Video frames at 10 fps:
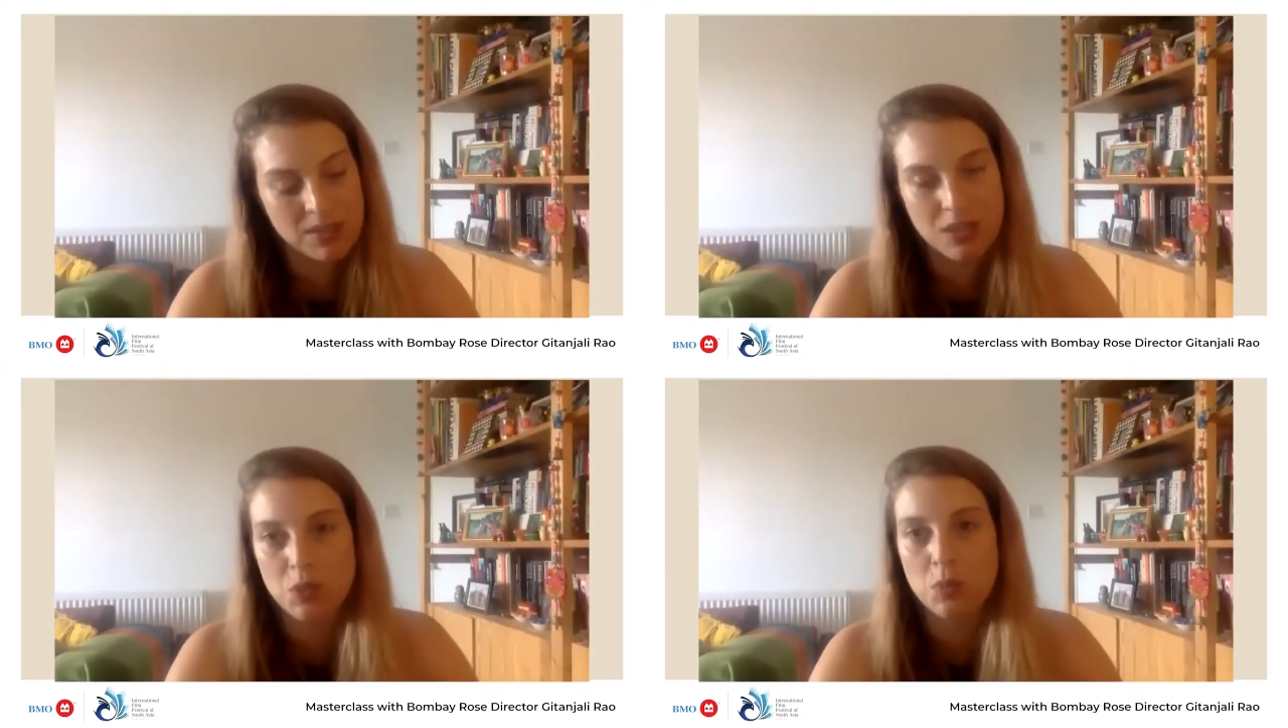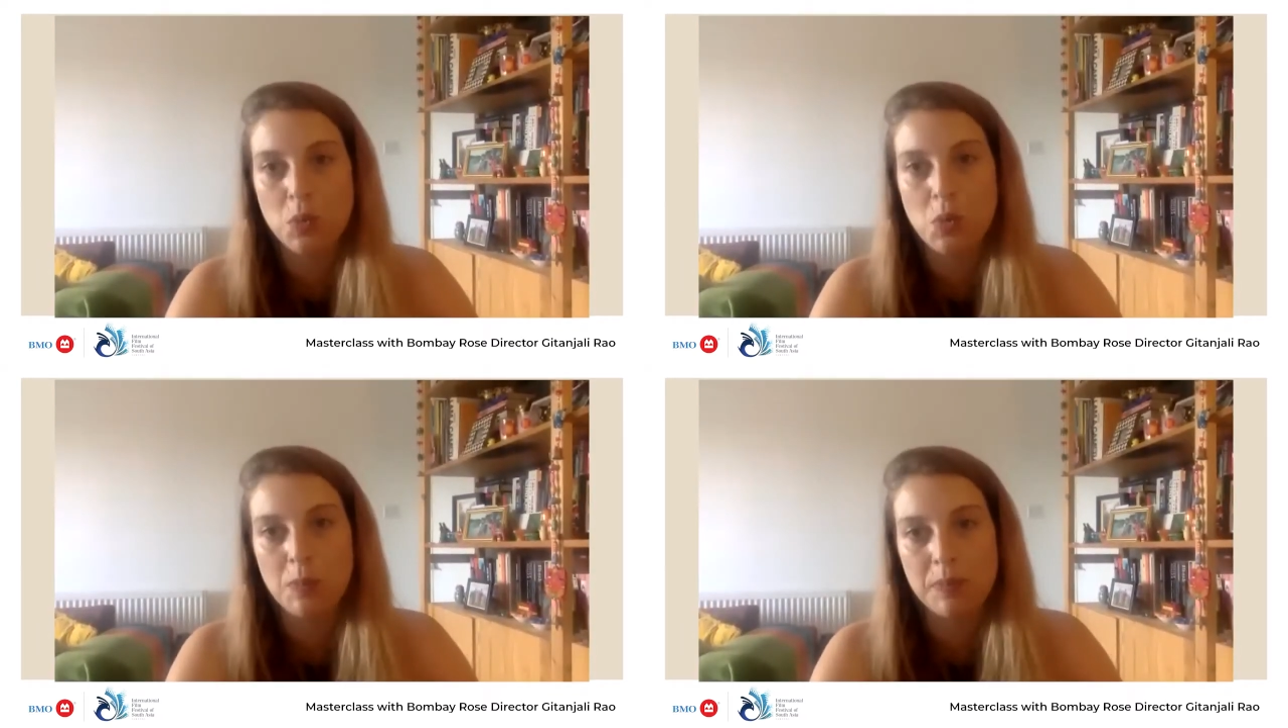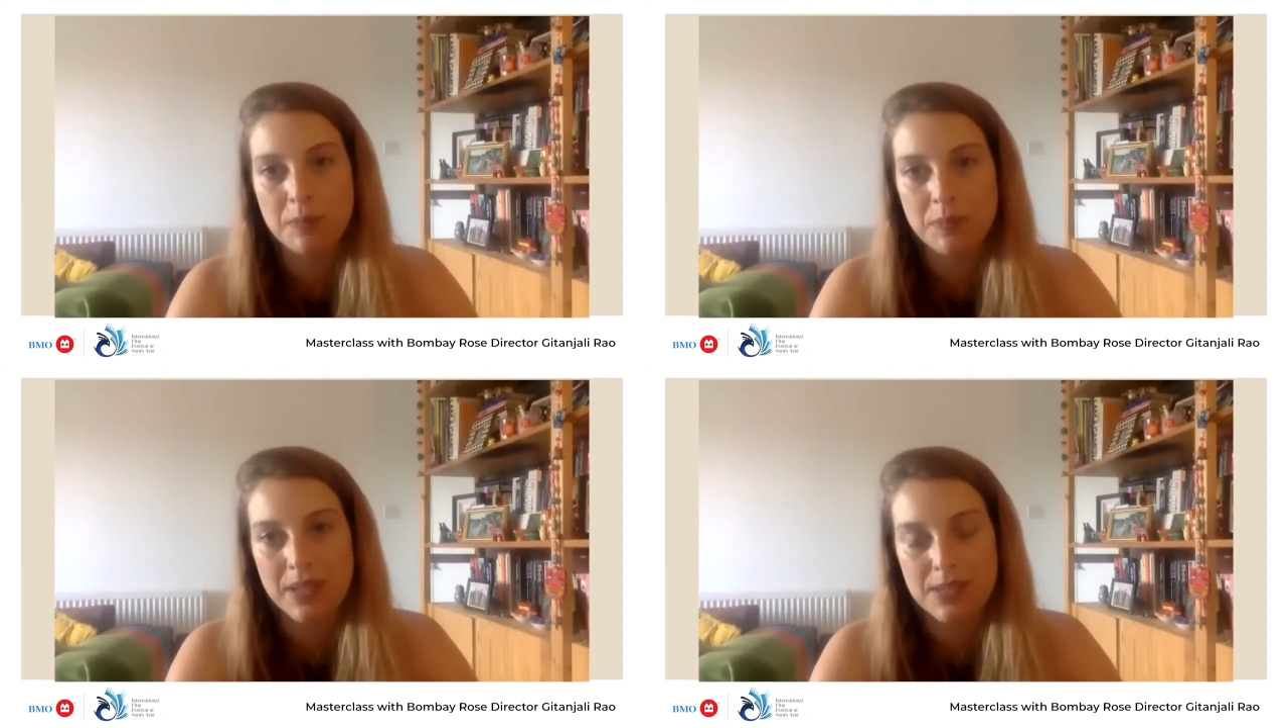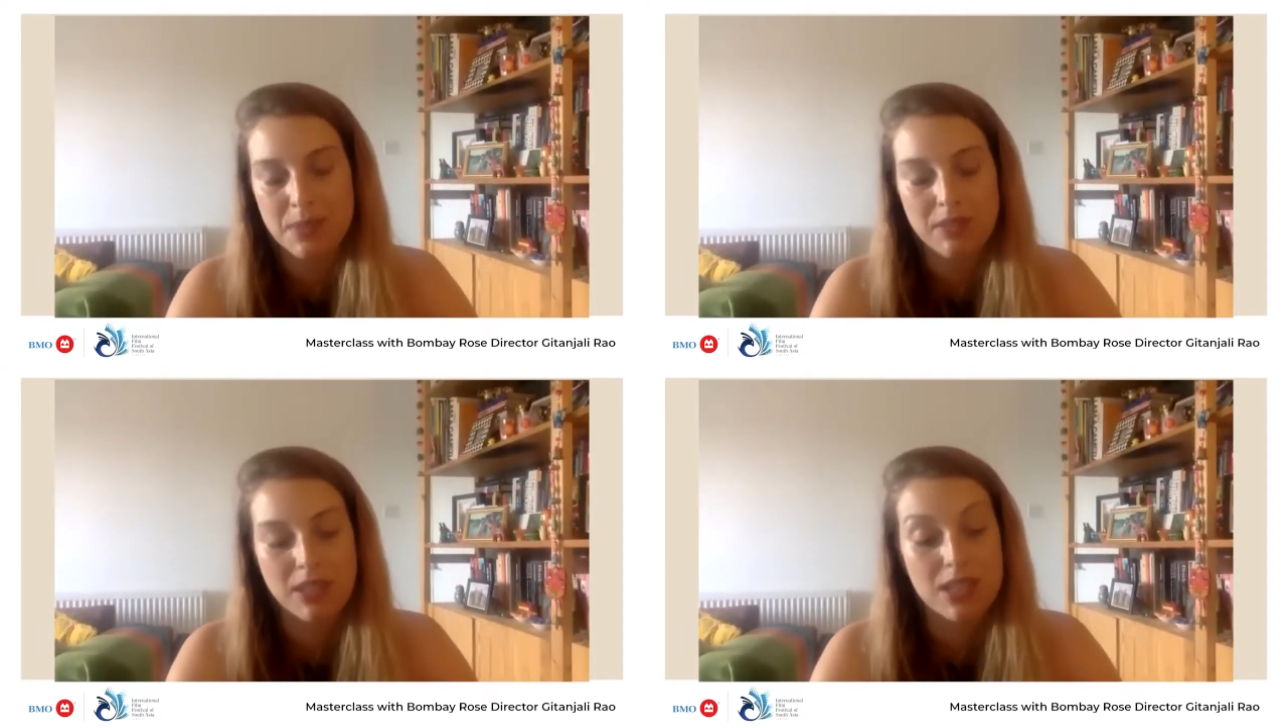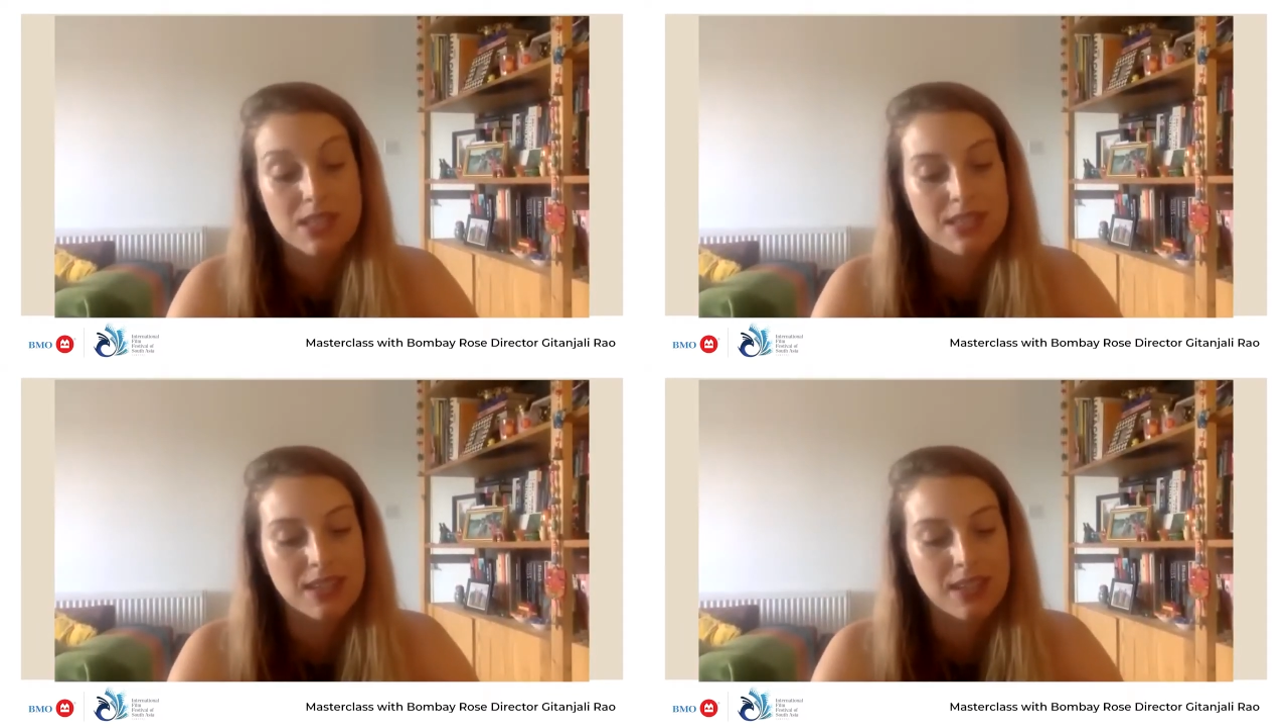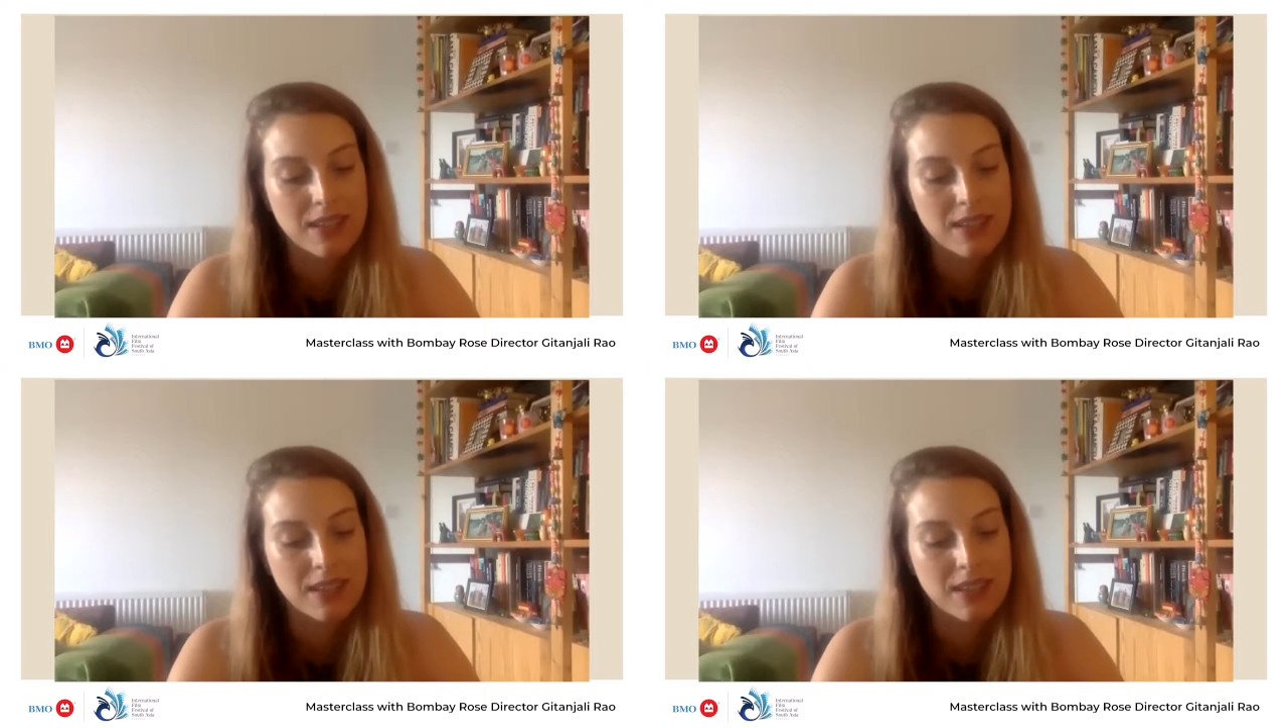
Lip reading: such a warm experience.